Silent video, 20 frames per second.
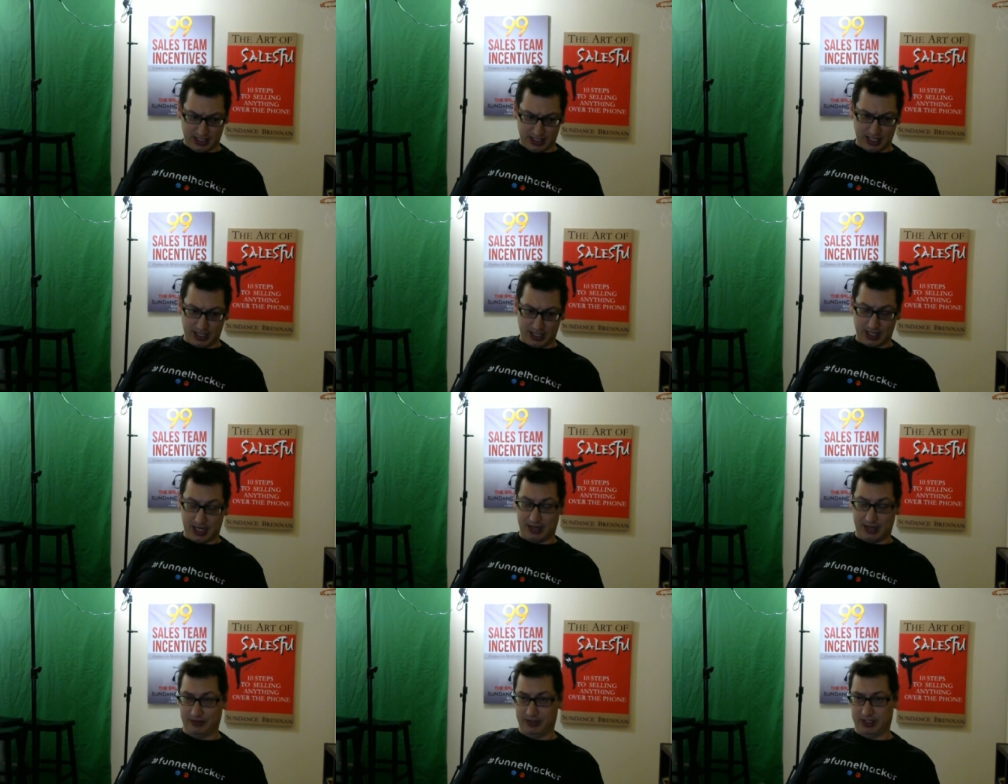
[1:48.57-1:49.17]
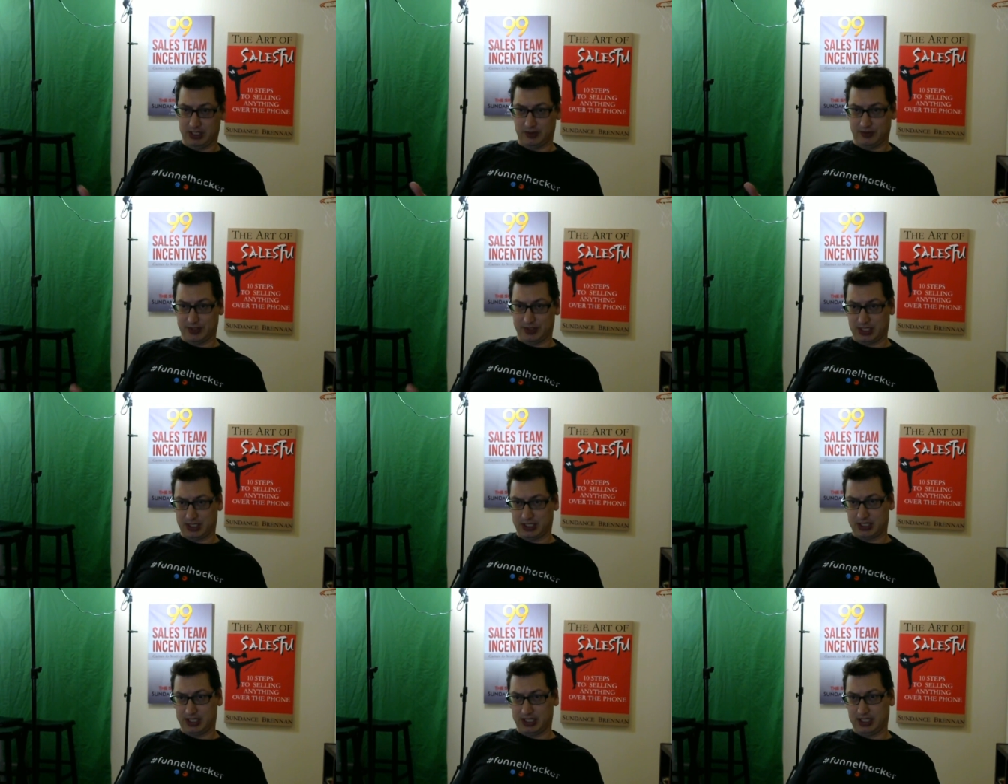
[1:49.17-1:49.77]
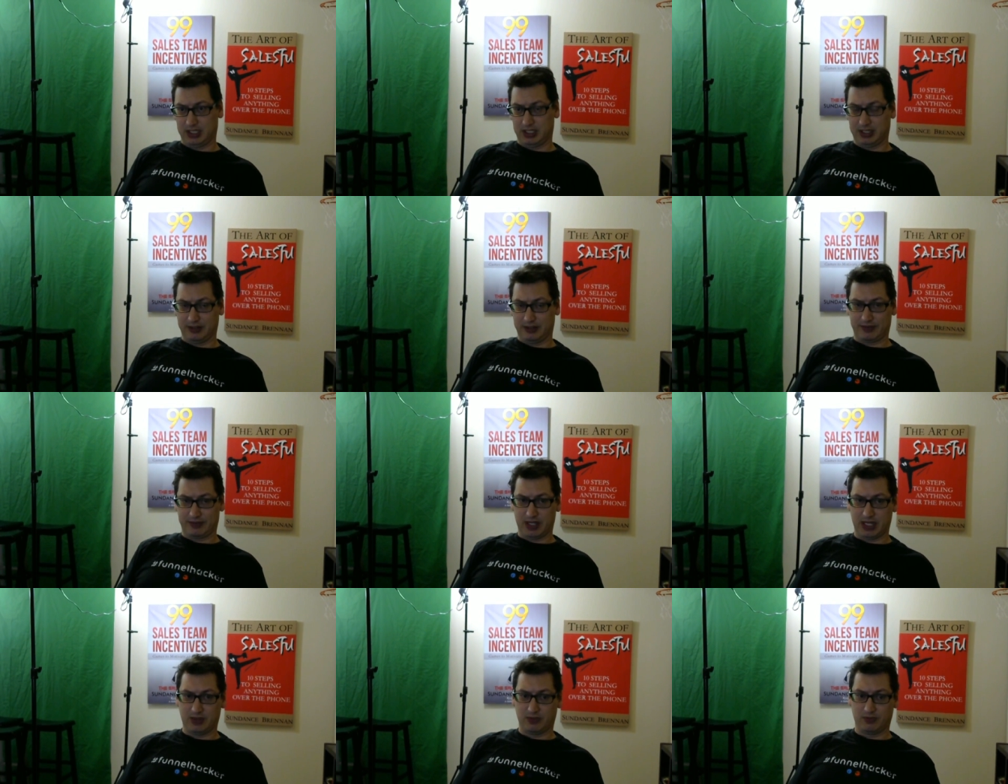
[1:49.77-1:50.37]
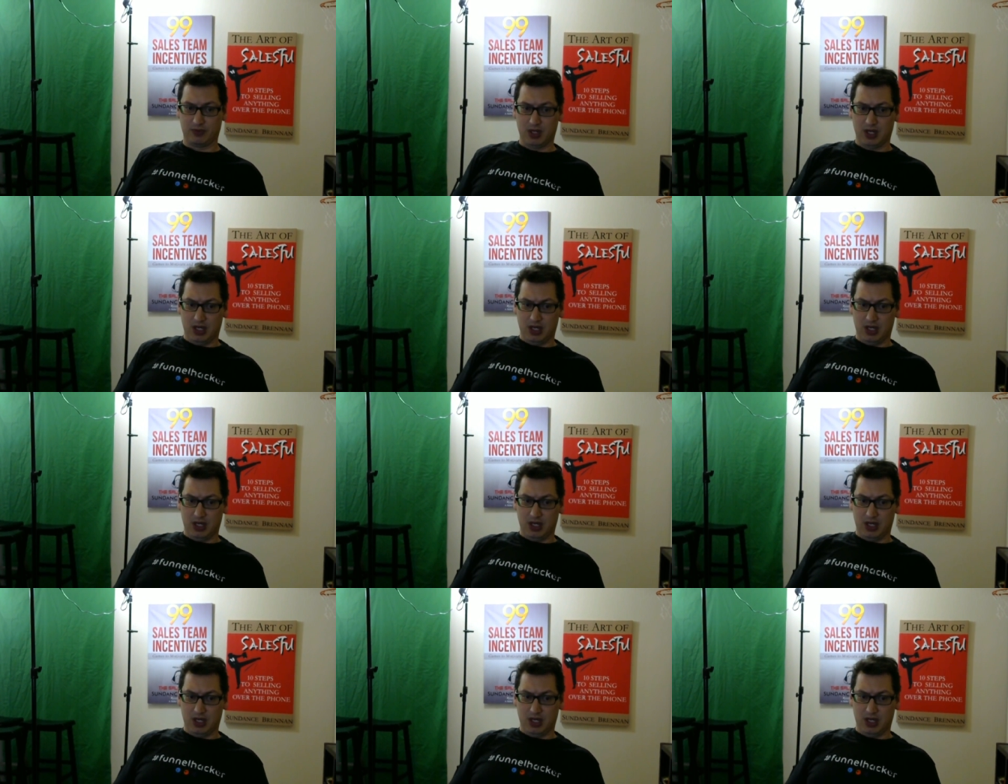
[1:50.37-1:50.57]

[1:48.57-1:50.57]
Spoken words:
and I thought every deal was a deal, and if they